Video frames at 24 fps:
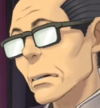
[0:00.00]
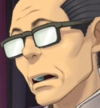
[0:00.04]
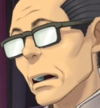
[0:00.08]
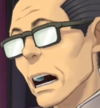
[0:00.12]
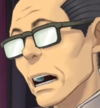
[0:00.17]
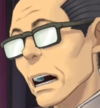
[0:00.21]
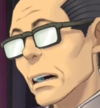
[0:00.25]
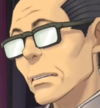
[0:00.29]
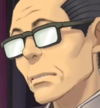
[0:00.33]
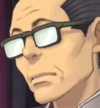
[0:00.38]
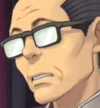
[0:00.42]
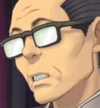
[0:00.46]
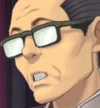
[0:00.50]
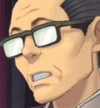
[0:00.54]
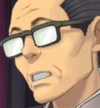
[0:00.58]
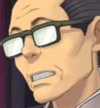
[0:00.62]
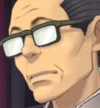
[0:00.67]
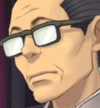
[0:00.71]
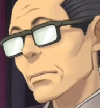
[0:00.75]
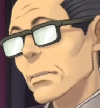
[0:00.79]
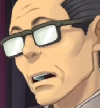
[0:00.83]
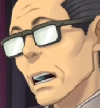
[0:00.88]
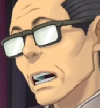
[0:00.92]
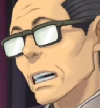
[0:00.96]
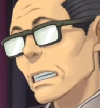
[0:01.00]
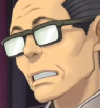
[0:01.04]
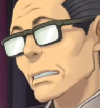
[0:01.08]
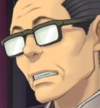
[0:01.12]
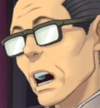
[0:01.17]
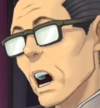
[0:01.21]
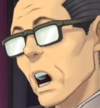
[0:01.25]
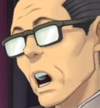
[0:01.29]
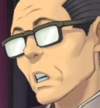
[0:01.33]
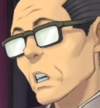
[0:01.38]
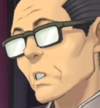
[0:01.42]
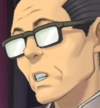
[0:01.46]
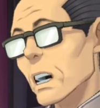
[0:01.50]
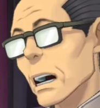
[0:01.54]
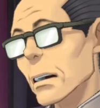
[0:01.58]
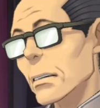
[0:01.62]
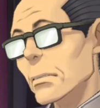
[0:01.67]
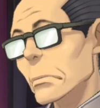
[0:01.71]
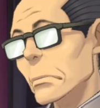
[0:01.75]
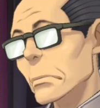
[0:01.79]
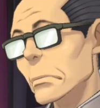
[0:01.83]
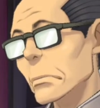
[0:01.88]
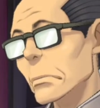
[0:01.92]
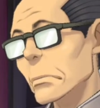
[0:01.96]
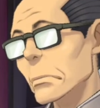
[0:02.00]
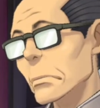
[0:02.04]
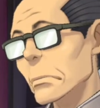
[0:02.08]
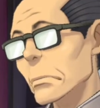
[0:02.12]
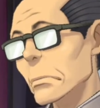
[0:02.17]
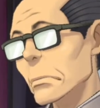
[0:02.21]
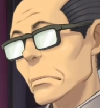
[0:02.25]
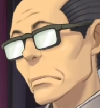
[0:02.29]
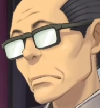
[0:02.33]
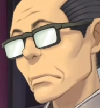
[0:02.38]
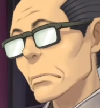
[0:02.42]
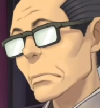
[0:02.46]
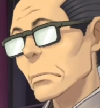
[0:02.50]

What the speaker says: Witnesses, kindly state your names and occupations for the